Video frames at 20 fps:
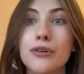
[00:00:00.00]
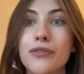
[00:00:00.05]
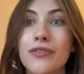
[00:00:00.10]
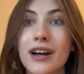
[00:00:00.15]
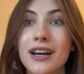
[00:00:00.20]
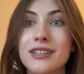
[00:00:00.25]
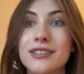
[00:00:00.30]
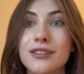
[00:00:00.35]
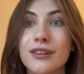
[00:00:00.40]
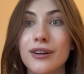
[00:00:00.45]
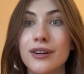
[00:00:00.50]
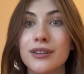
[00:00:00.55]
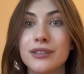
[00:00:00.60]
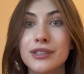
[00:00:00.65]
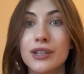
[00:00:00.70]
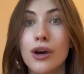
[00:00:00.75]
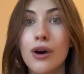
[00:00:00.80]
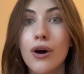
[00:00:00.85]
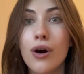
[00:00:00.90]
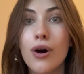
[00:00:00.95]

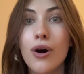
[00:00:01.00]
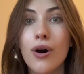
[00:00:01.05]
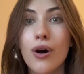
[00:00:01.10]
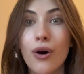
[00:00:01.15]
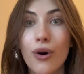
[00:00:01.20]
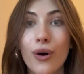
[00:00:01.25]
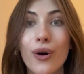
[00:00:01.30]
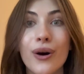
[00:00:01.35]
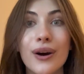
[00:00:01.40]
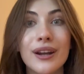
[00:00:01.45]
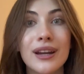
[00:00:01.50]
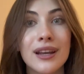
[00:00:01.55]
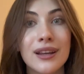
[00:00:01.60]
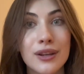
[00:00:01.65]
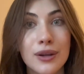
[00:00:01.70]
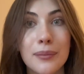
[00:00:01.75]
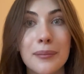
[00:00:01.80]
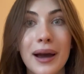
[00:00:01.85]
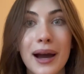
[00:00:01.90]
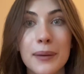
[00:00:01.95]
flashcards on
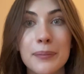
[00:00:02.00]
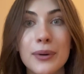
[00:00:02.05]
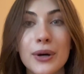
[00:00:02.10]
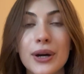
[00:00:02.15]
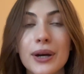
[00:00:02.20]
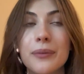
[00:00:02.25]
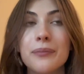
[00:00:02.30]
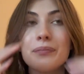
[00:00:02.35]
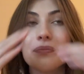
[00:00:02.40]
your MacBook.